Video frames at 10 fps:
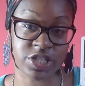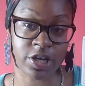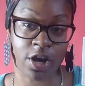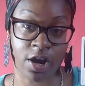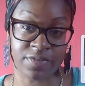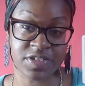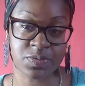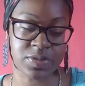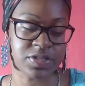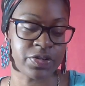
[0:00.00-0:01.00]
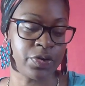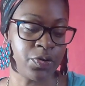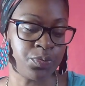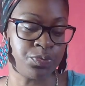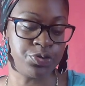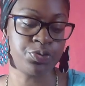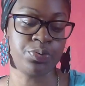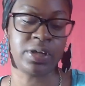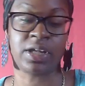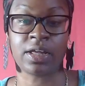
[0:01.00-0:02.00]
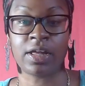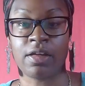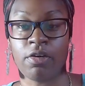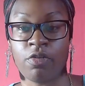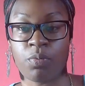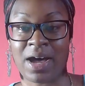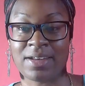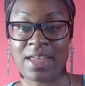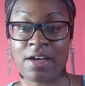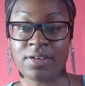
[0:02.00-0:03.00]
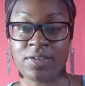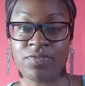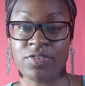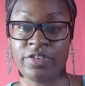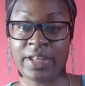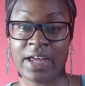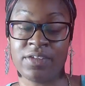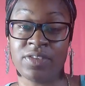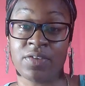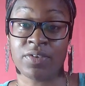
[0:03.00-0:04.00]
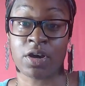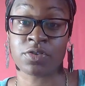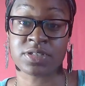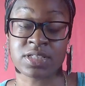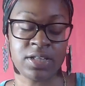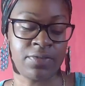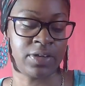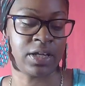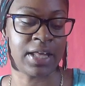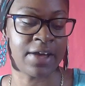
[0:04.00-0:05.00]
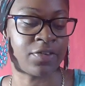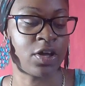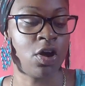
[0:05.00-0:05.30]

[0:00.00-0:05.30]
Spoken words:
card, this was their own doing of why now they feel like they've lost the love of their life,